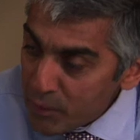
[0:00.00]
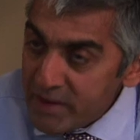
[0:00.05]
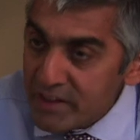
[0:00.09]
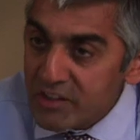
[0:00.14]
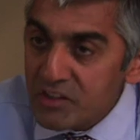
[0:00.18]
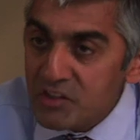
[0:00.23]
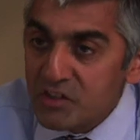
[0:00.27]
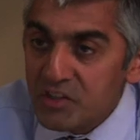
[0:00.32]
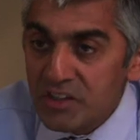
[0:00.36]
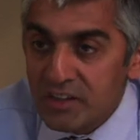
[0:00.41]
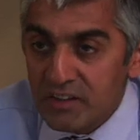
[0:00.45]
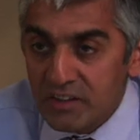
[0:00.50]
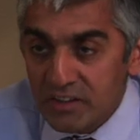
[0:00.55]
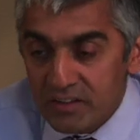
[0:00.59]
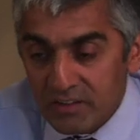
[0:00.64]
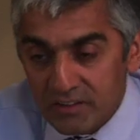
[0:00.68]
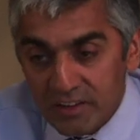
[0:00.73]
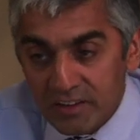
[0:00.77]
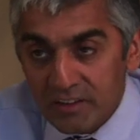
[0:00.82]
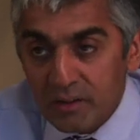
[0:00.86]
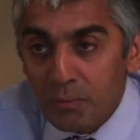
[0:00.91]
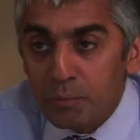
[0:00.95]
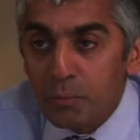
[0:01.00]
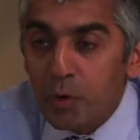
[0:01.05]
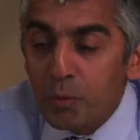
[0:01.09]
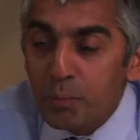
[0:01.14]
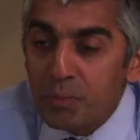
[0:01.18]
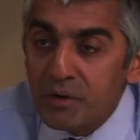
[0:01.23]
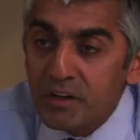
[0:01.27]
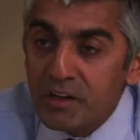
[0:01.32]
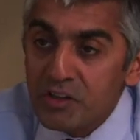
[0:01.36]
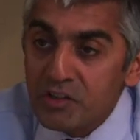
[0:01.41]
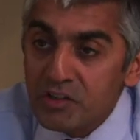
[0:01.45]
we consider that the
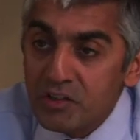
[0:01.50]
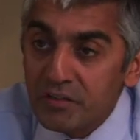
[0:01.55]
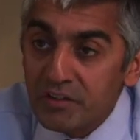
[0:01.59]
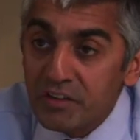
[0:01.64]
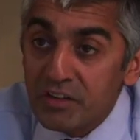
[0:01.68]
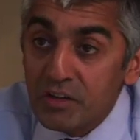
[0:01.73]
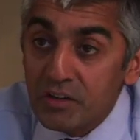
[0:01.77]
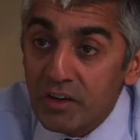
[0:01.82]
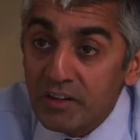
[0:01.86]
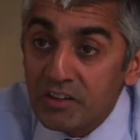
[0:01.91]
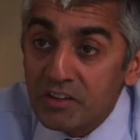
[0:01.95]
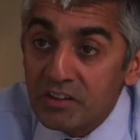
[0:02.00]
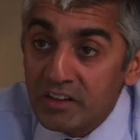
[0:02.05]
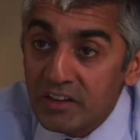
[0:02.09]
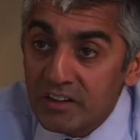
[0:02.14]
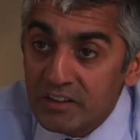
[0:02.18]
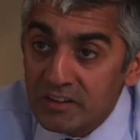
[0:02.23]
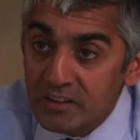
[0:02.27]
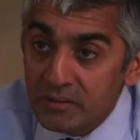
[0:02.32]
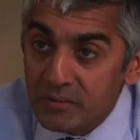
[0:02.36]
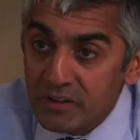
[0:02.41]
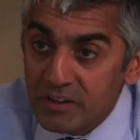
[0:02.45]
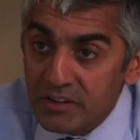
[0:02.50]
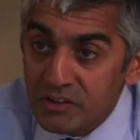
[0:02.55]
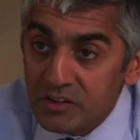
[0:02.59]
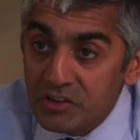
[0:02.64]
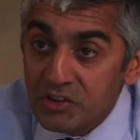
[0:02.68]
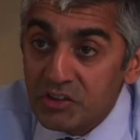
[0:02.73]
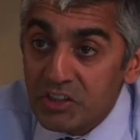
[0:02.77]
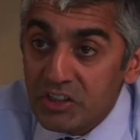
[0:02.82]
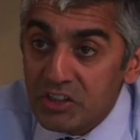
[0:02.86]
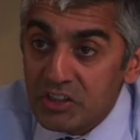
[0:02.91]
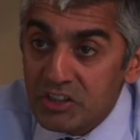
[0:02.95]
population of the United Kingdom is
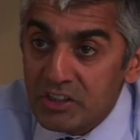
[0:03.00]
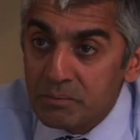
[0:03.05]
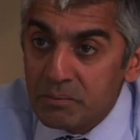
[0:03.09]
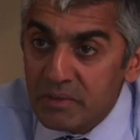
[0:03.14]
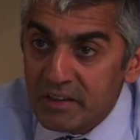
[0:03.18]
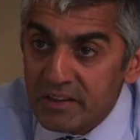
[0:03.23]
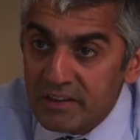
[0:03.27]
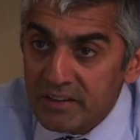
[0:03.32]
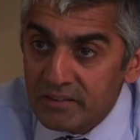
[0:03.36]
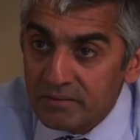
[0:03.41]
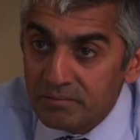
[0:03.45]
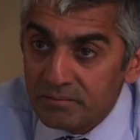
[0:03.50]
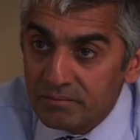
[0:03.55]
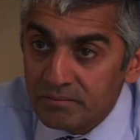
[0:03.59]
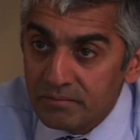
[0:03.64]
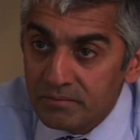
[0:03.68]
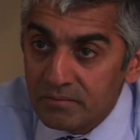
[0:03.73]
60 million,